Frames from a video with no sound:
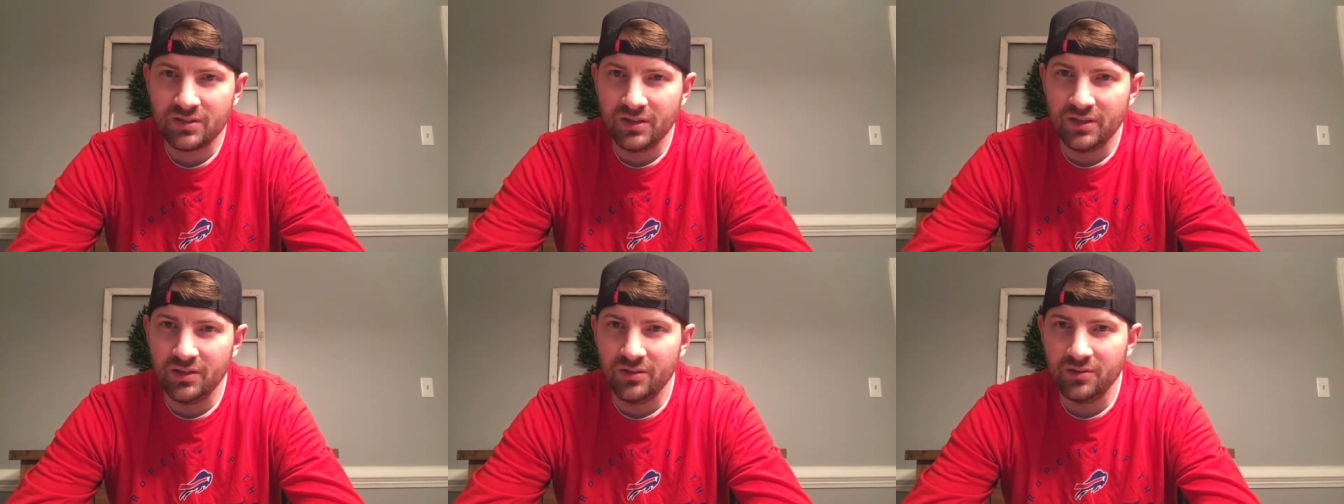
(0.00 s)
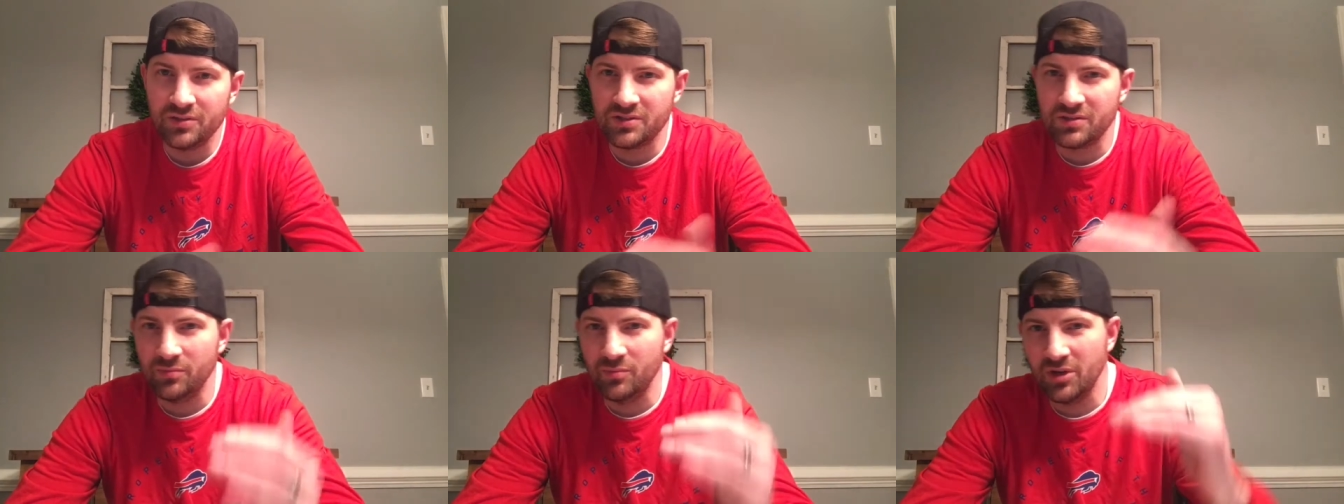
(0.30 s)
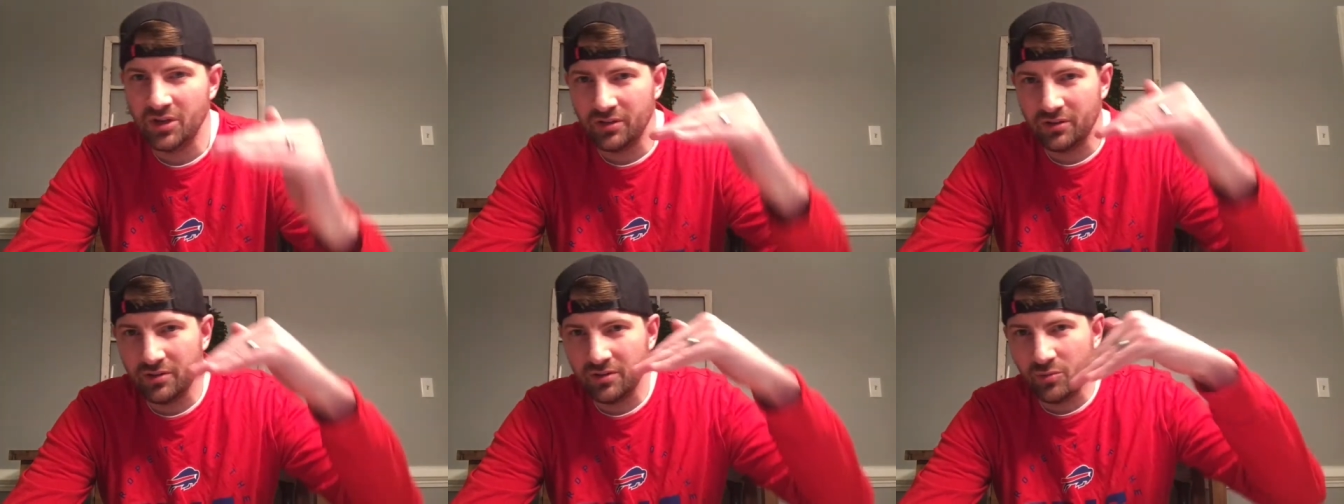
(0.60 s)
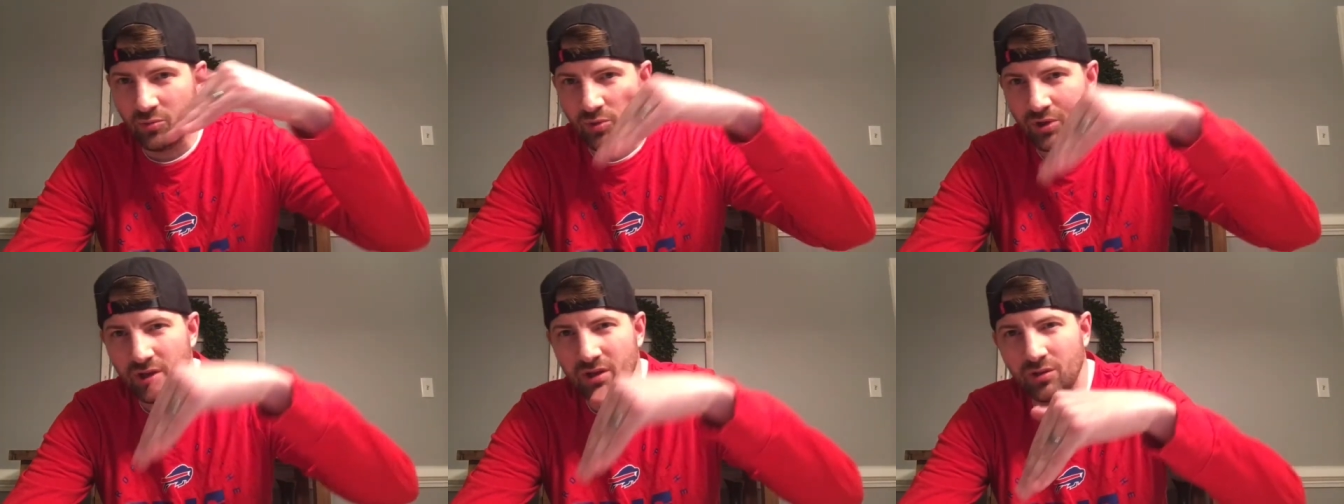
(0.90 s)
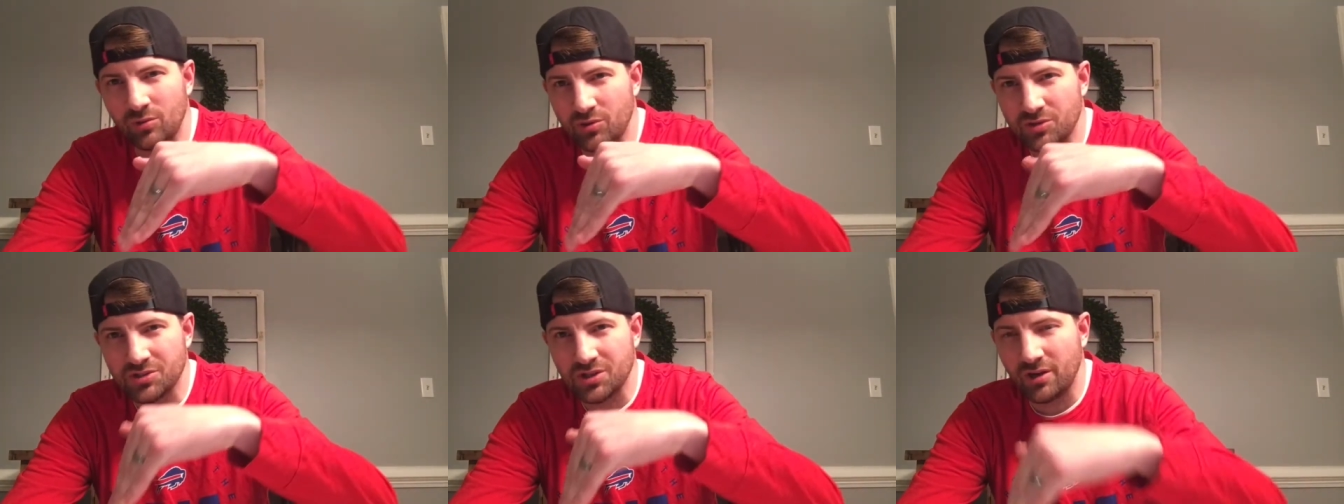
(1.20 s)
you know, it's the middle of the week,
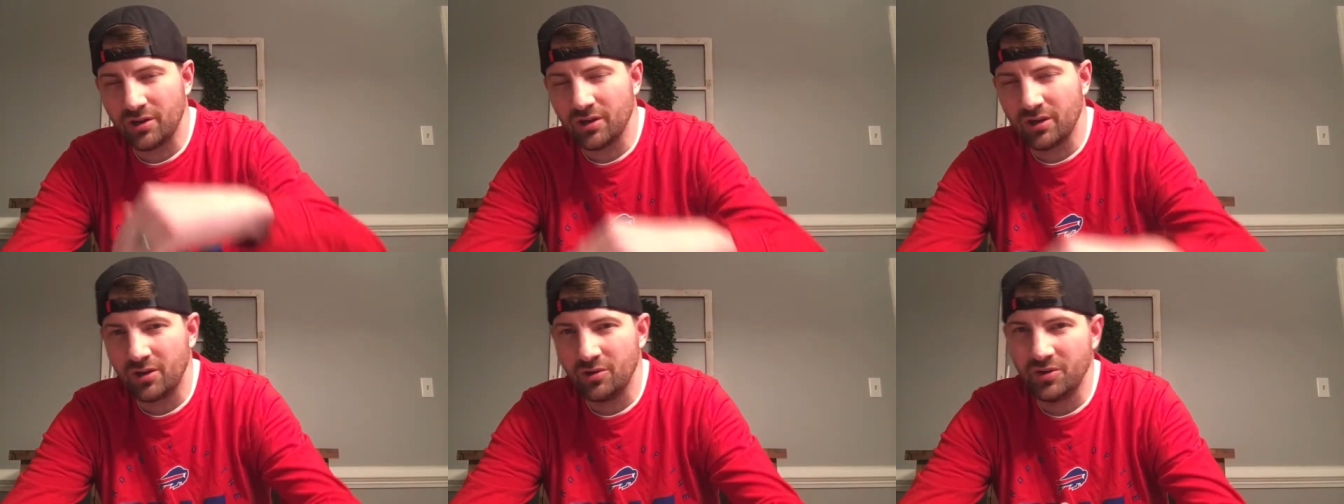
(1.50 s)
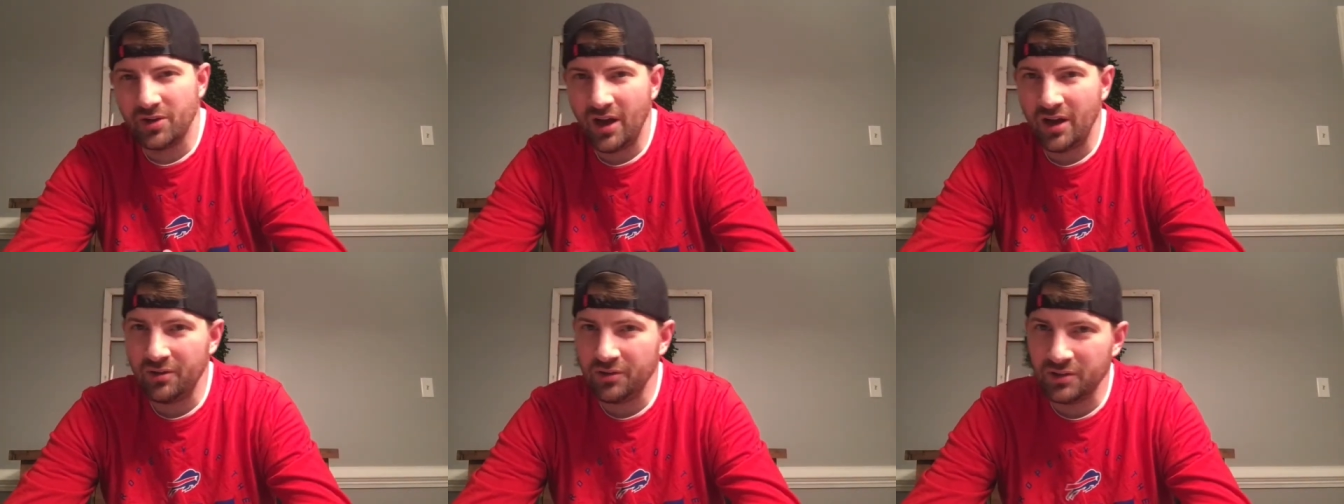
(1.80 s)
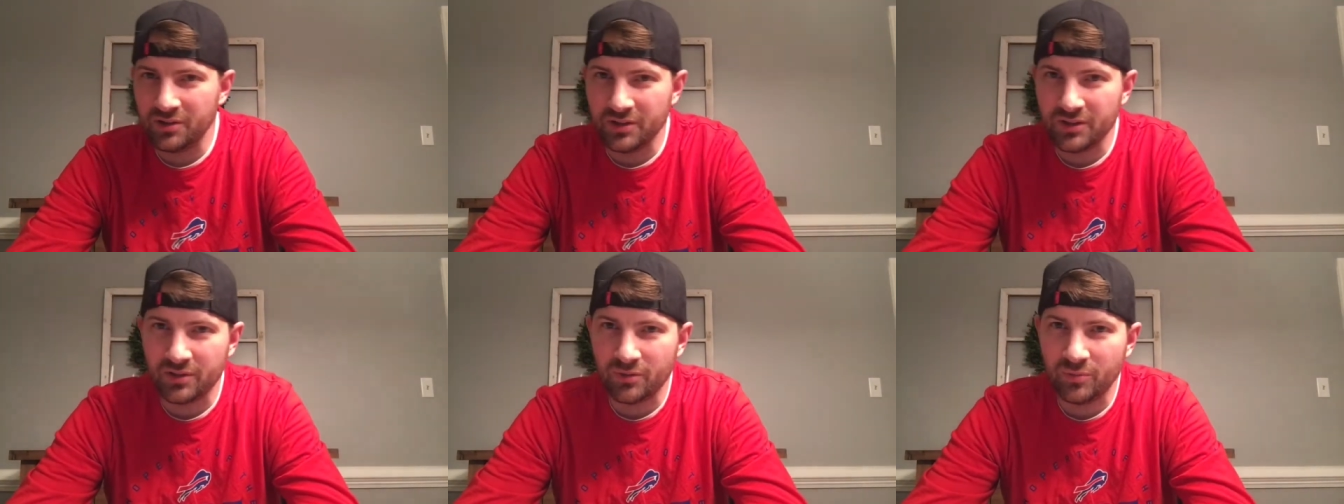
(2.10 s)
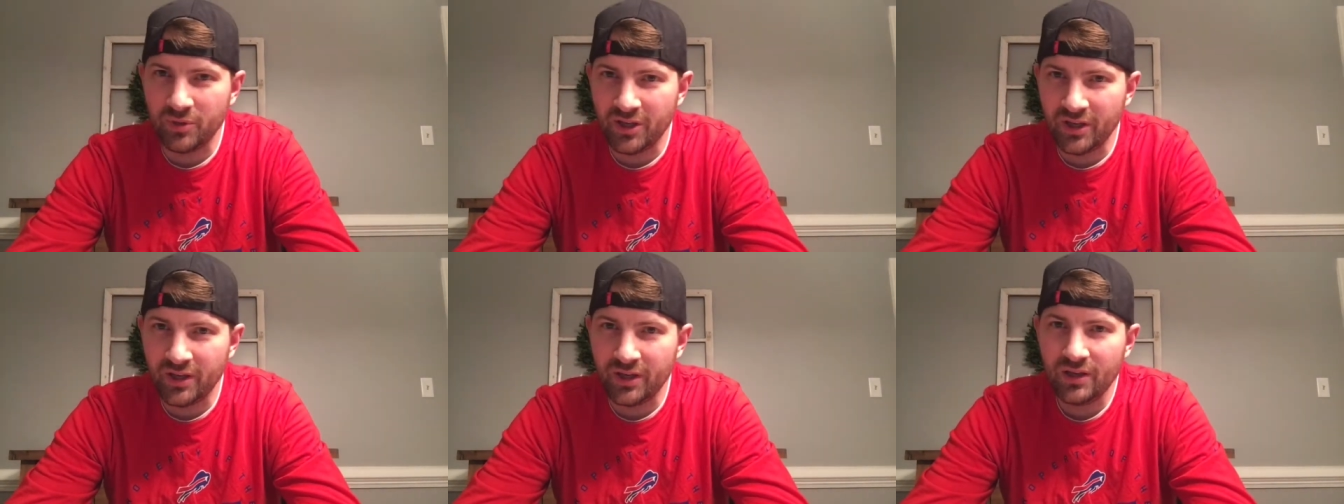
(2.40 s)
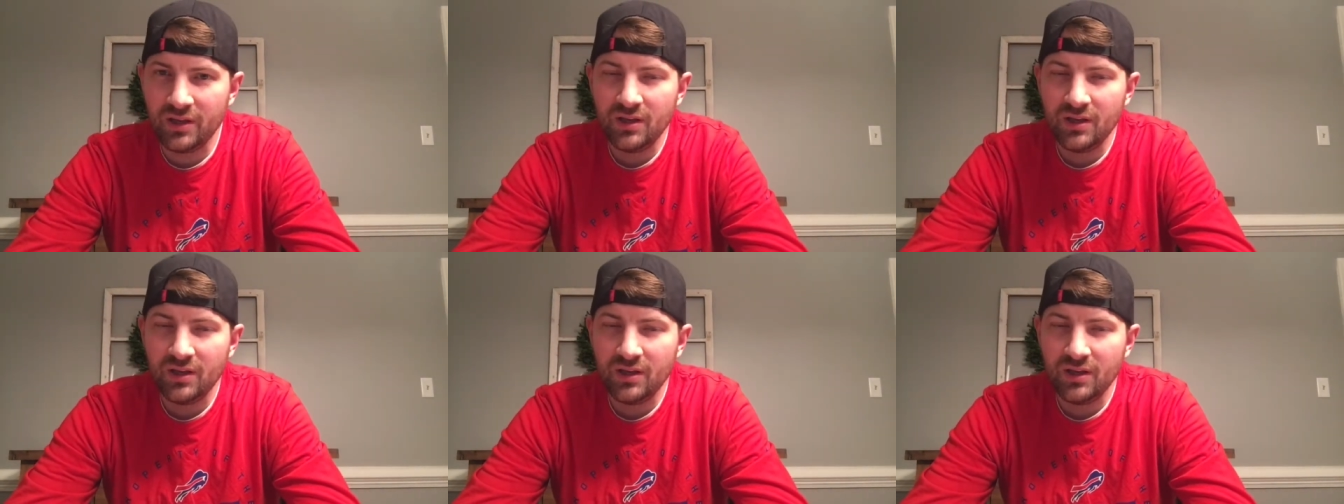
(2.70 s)
we're starting to go down a little bit.